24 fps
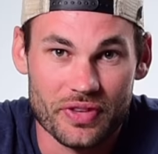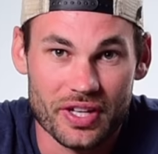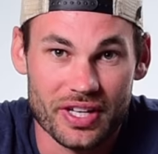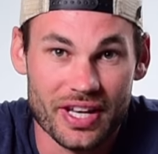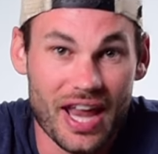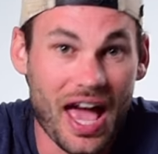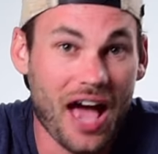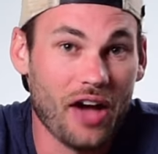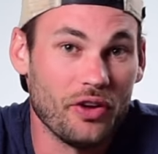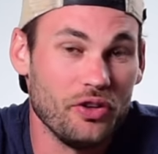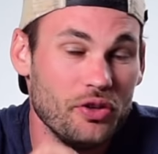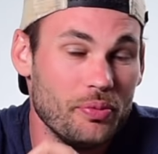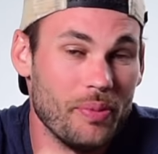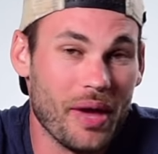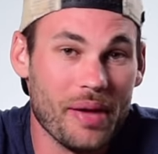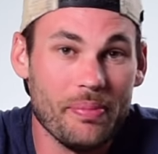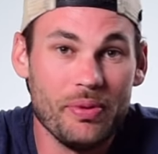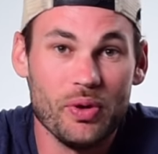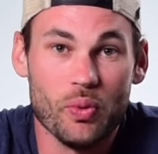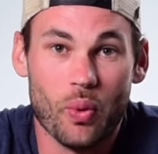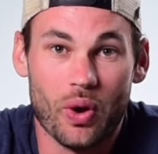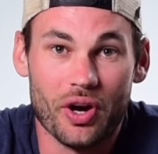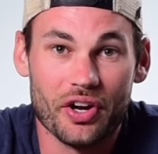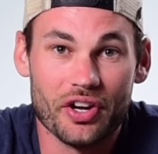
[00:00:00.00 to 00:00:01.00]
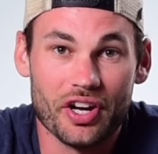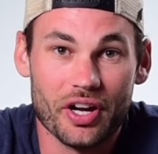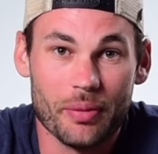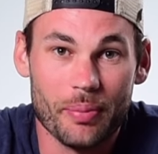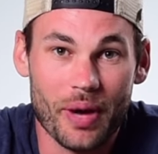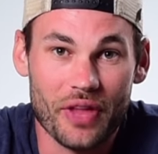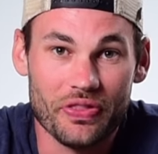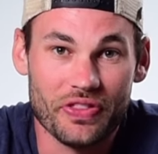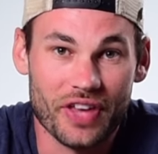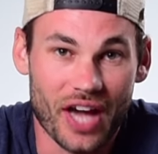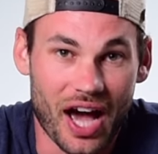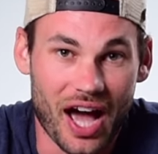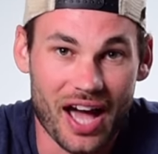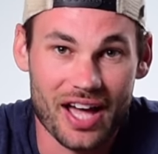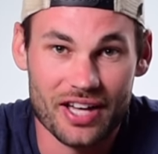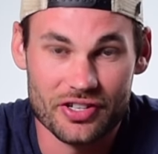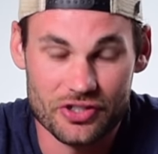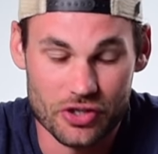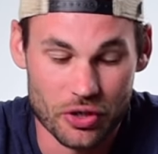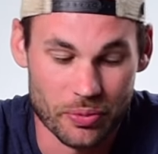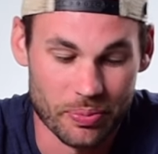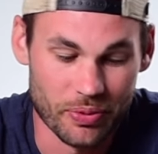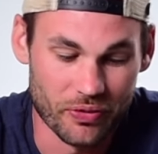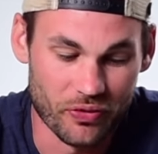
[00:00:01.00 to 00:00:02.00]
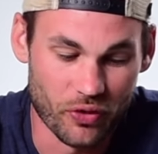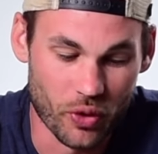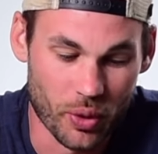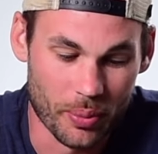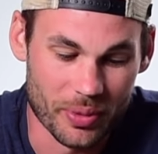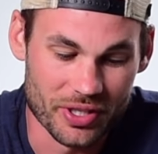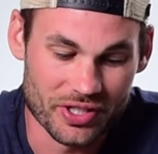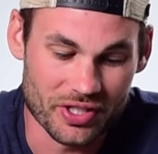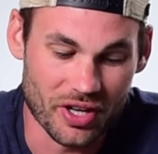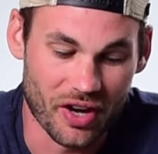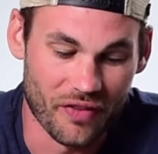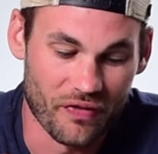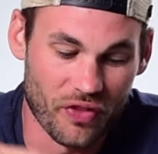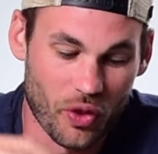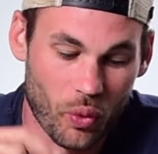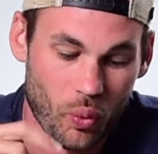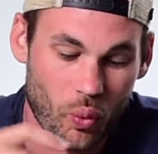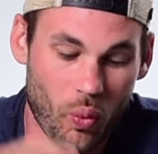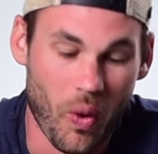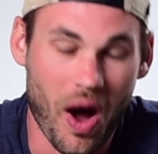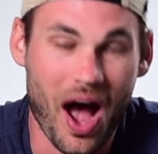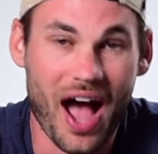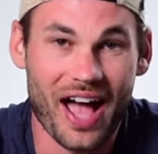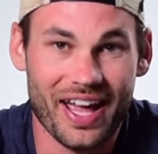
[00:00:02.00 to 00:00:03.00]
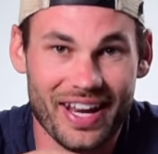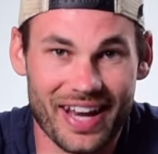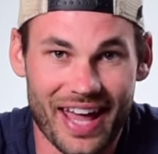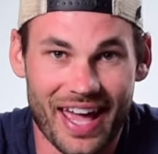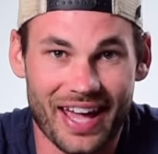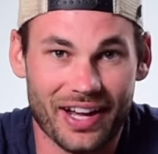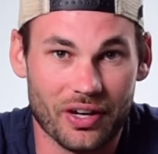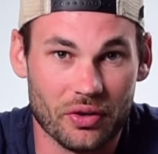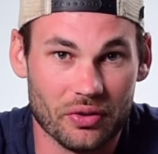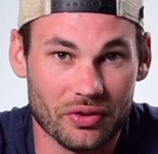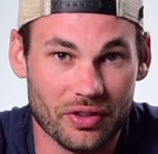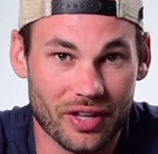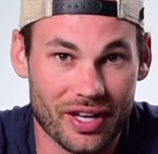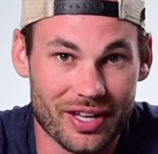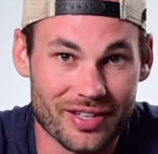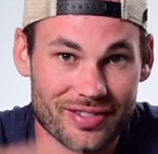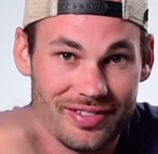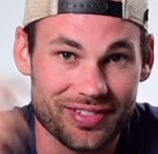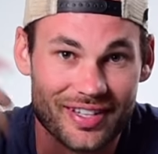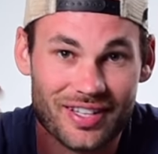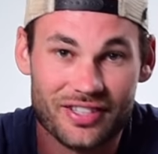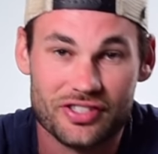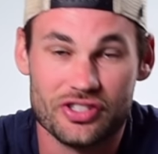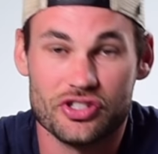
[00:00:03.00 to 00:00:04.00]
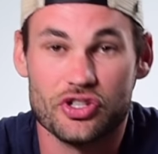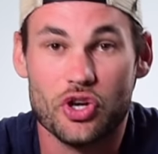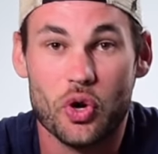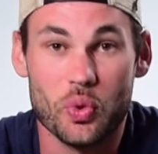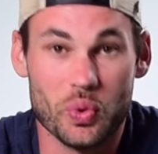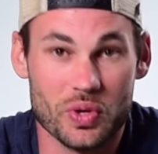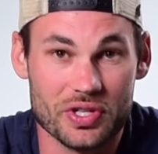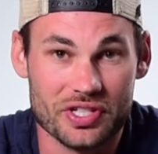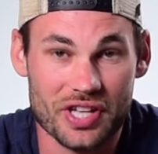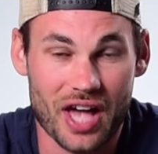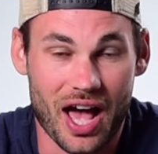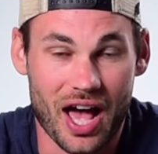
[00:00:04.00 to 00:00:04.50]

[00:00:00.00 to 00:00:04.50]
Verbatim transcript: Now, you may be wondering about the I S O performance of the wide angle lens, and so was